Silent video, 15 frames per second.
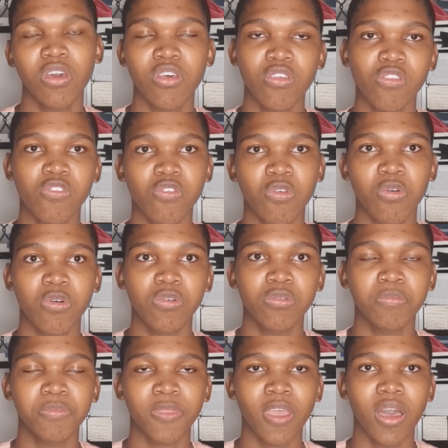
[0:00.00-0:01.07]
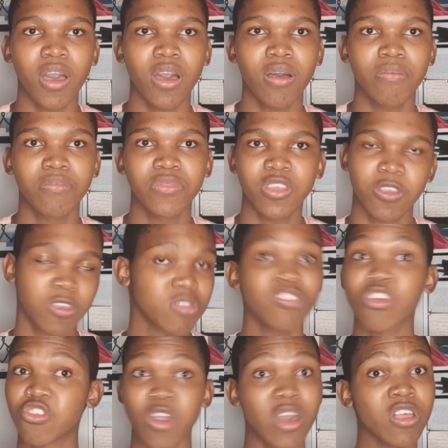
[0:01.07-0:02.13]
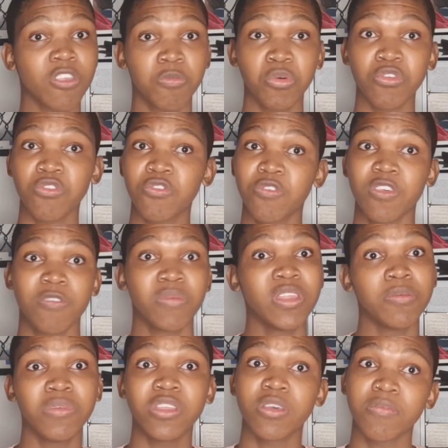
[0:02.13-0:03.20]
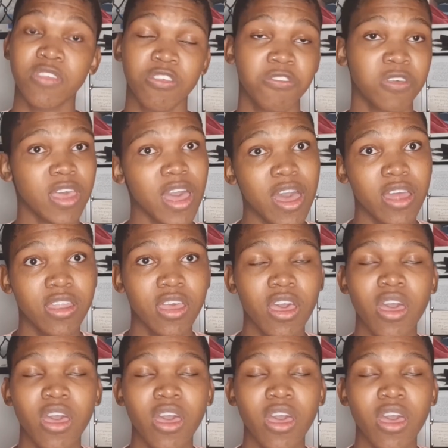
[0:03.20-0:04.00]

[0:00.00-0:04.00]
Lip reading: so they try and expose it to as many mediums as you can.